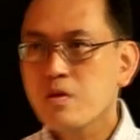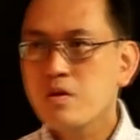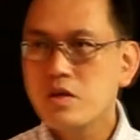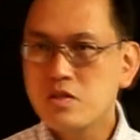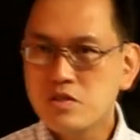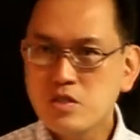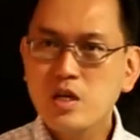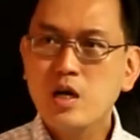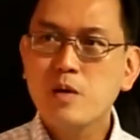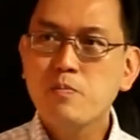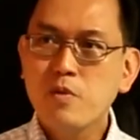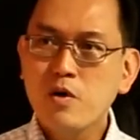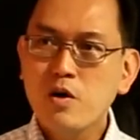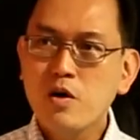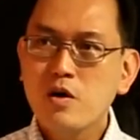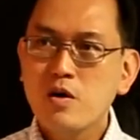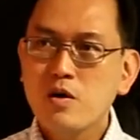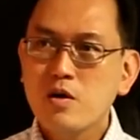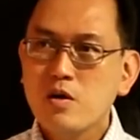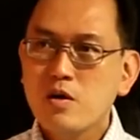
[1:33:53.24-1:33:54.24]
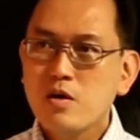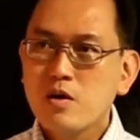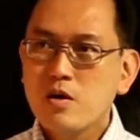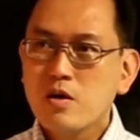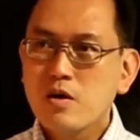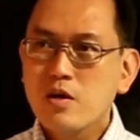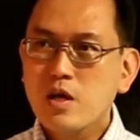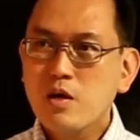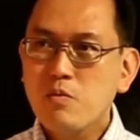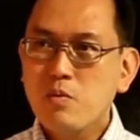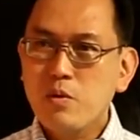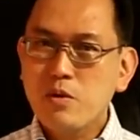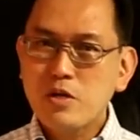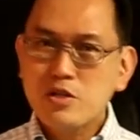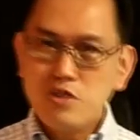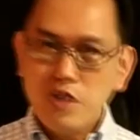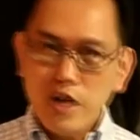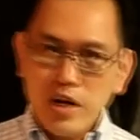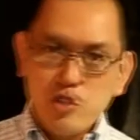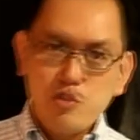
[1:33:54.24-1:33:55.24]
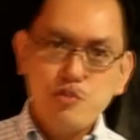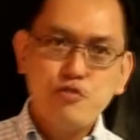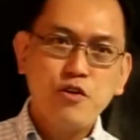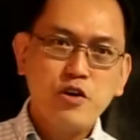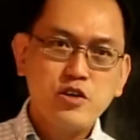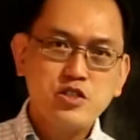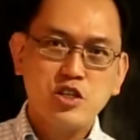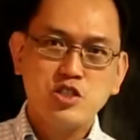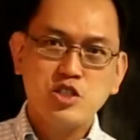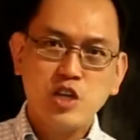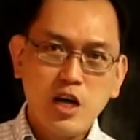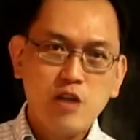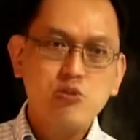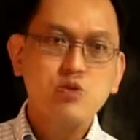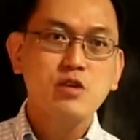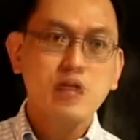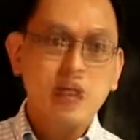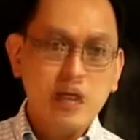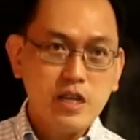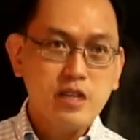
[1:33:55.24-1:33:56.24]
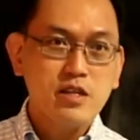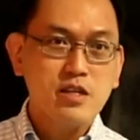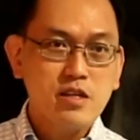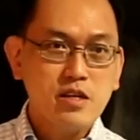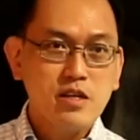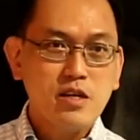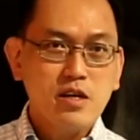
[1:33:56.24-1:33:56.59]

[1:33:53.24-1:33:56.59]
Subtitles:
in Singapore, okay, where we try to force the child to learn,